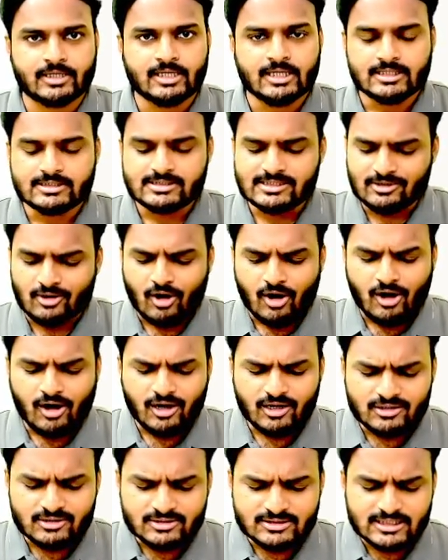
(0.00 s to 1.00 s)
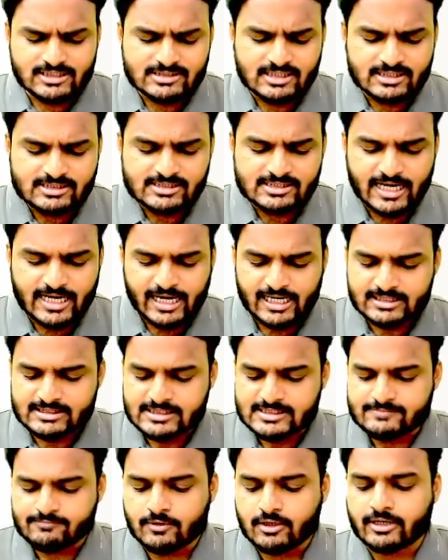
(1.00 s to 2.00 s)
See, all these are
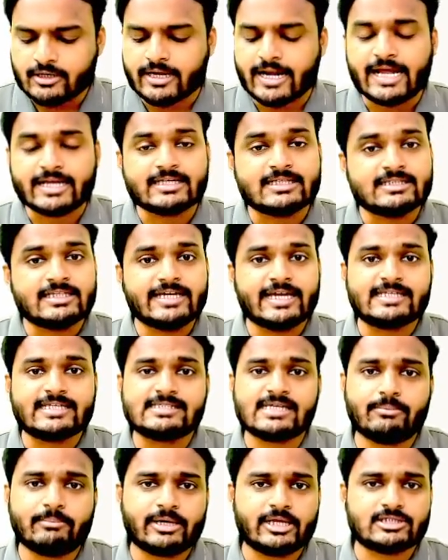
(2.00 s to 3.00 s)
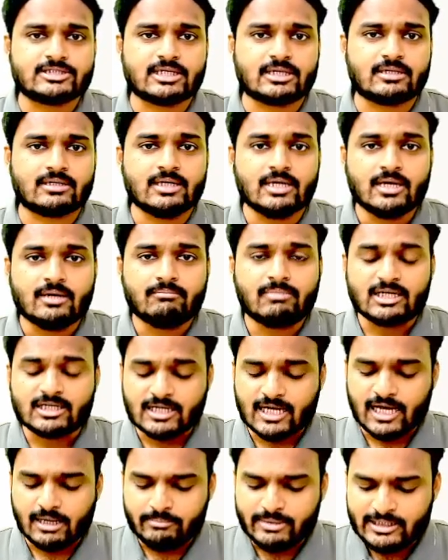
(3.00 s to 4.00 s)
strategies for cracking the examination. But
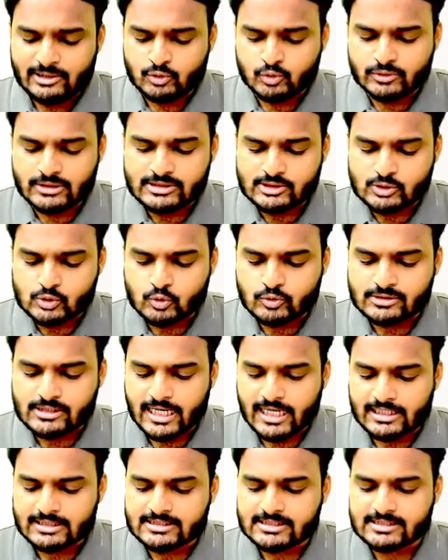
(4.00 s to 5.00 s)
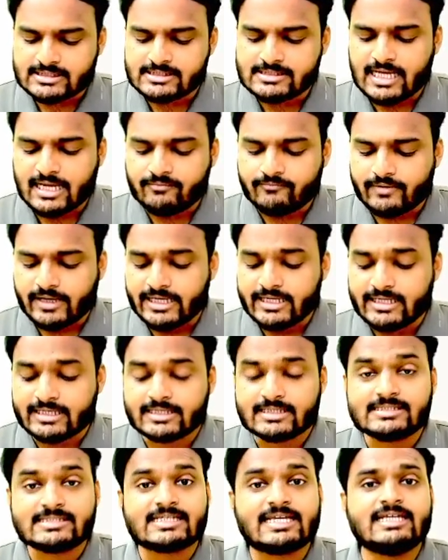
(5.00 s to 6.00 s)
coming to these two strategies, they are very
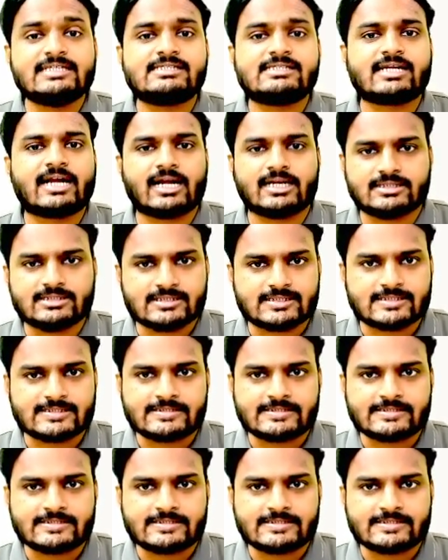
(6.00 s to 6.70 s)
risky strategies.